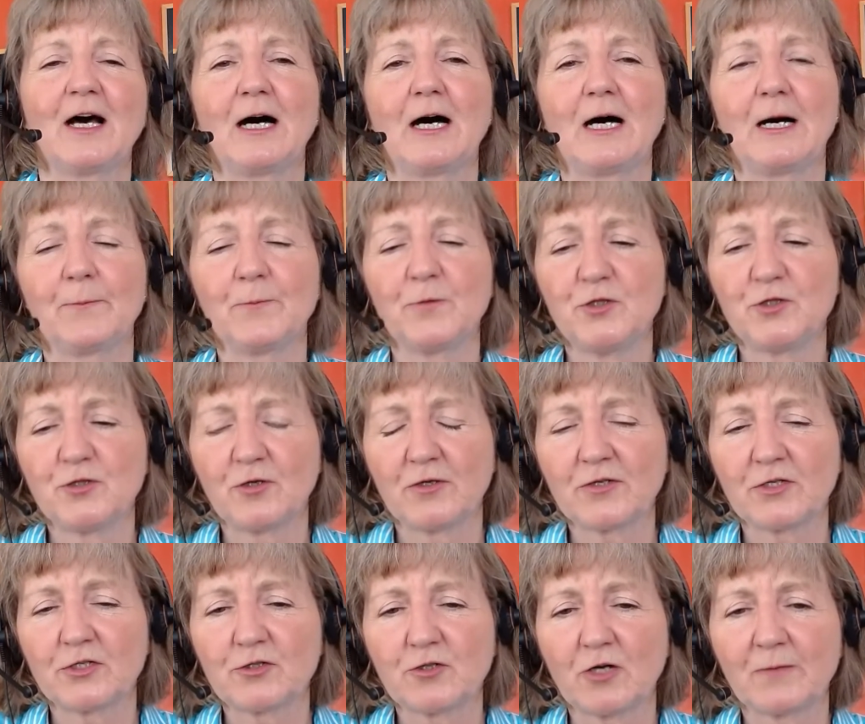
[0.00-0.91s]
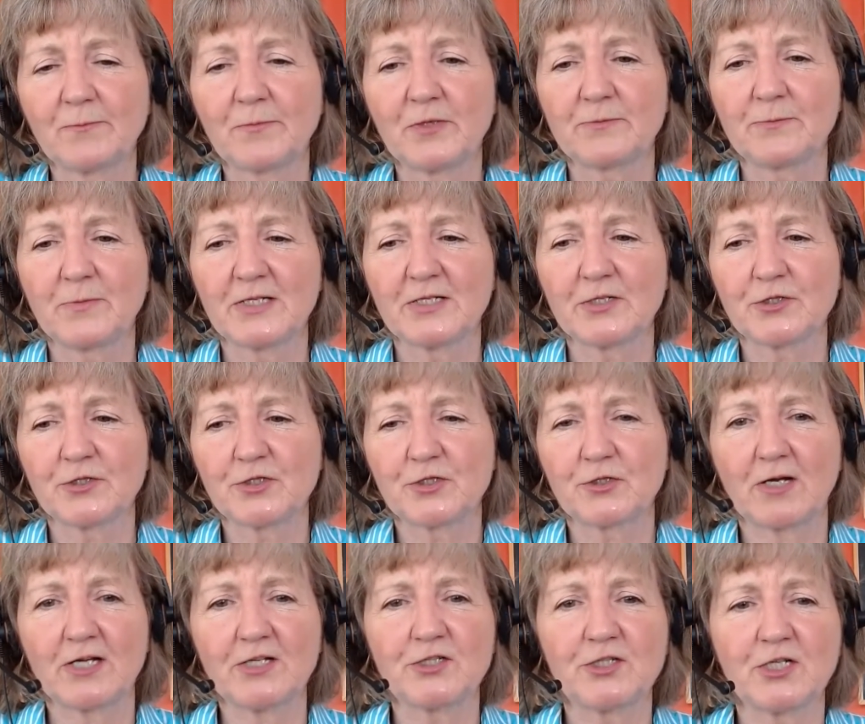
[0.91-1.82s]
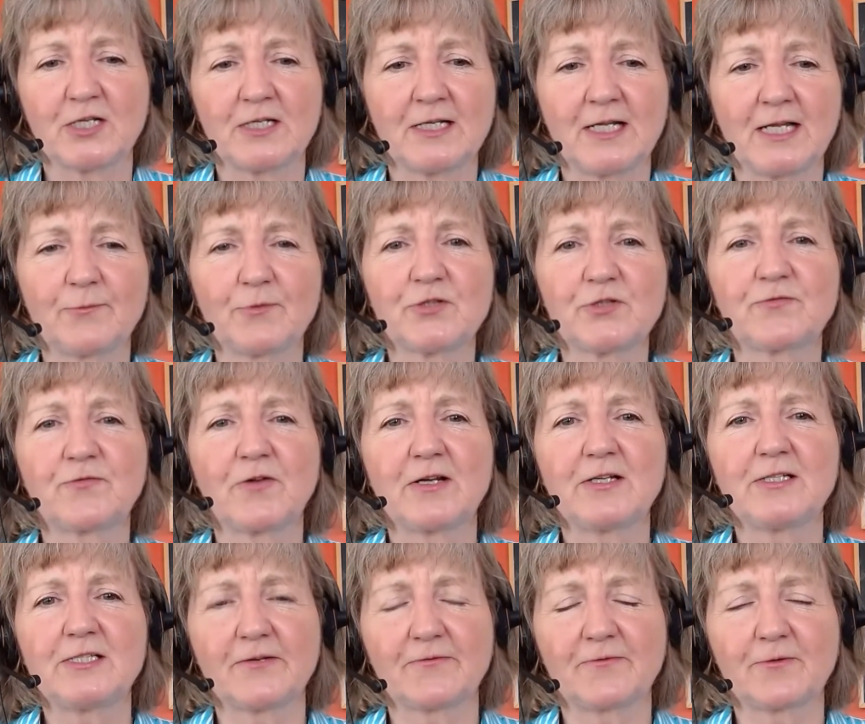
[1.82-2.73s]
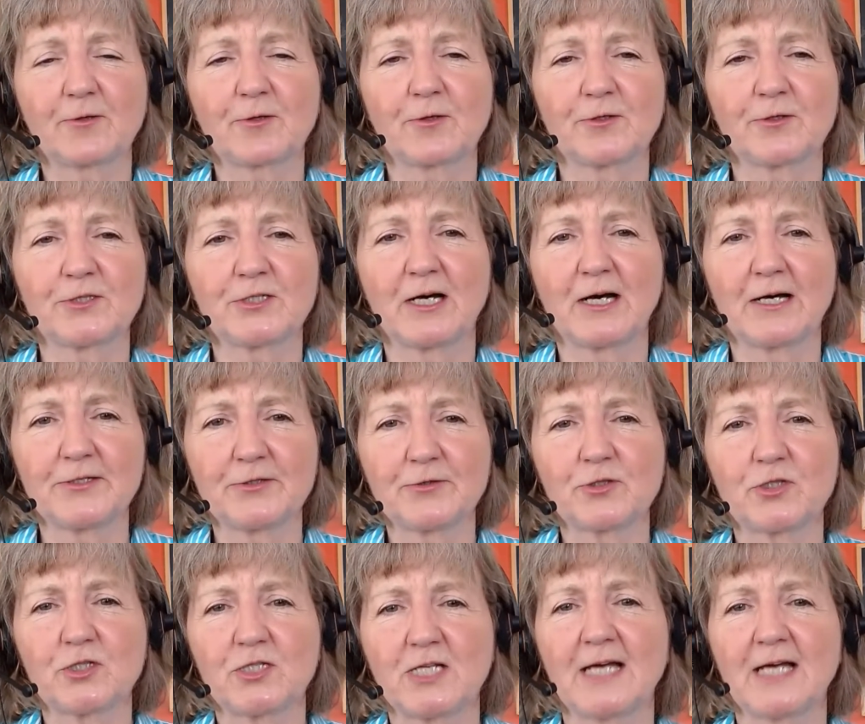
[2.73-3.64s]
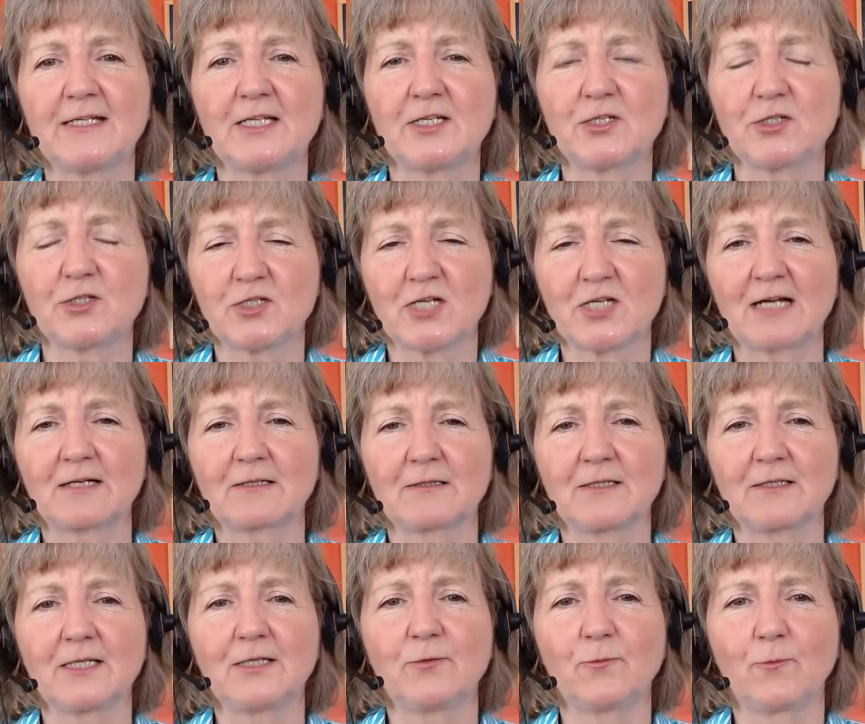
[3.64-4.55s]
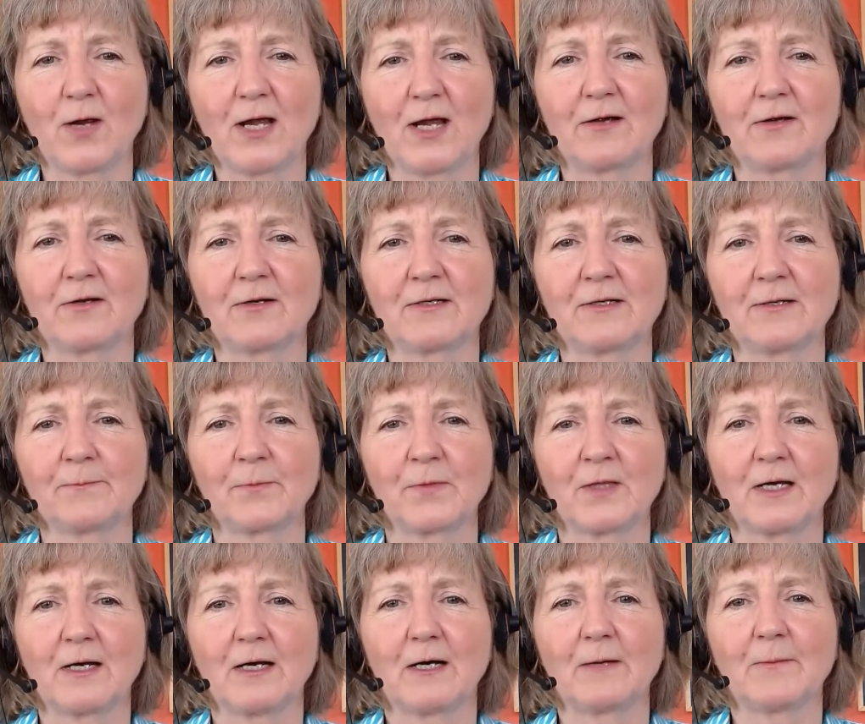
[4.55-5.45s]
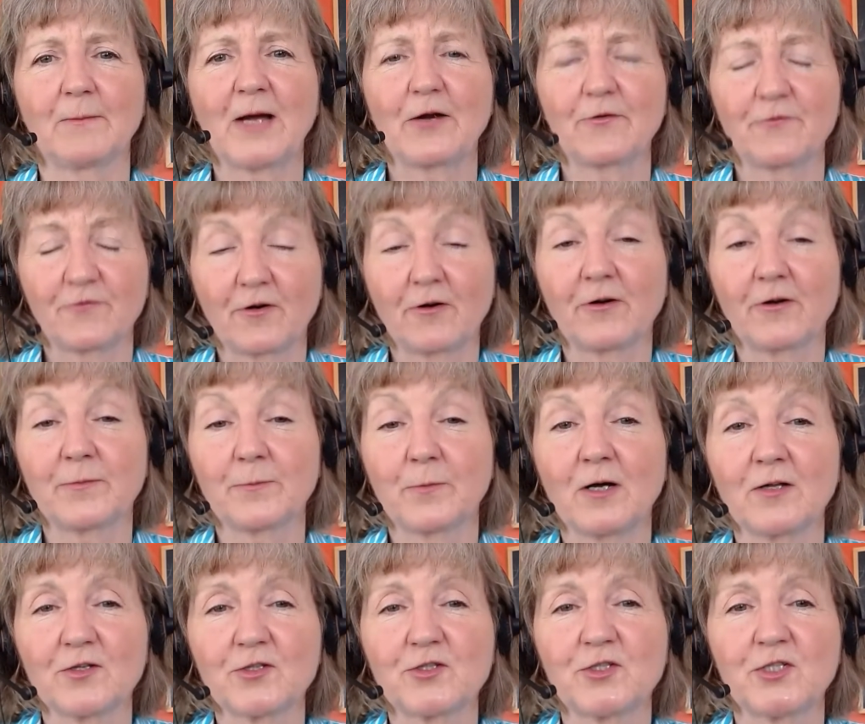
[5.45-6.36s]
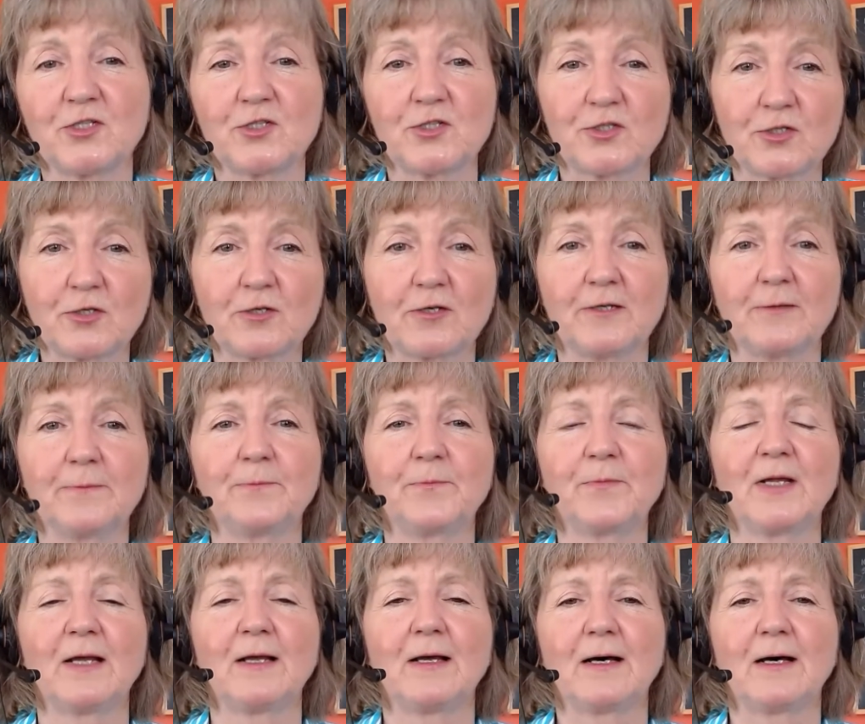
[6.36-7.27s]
Um, during the Trump administration, it was very difficult to understand exactly where um, our foreign policy stood